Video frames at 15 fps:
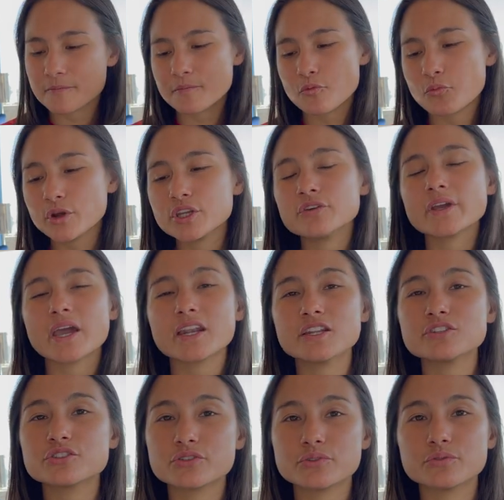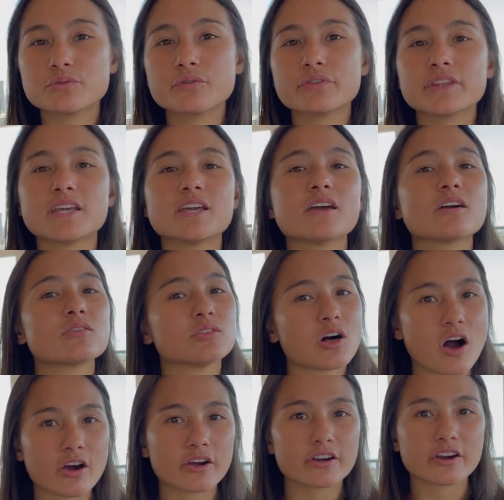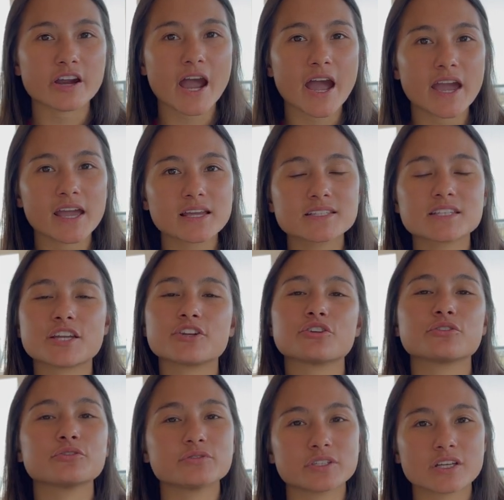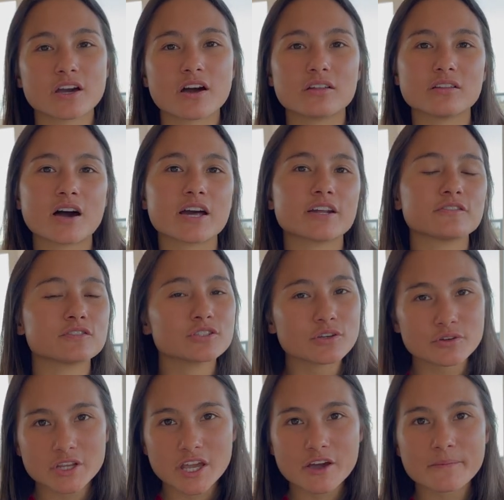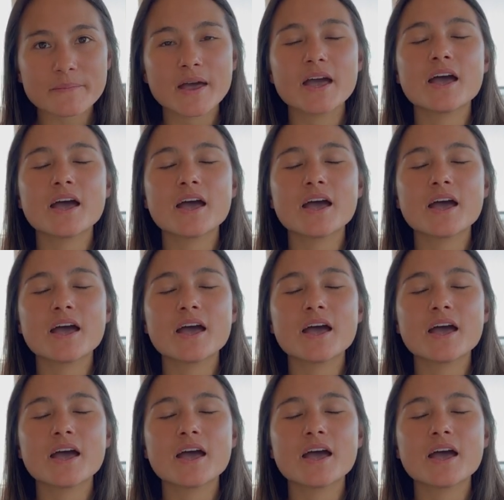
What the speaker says: When you get into the longer hikes and you're losing a lot of sodium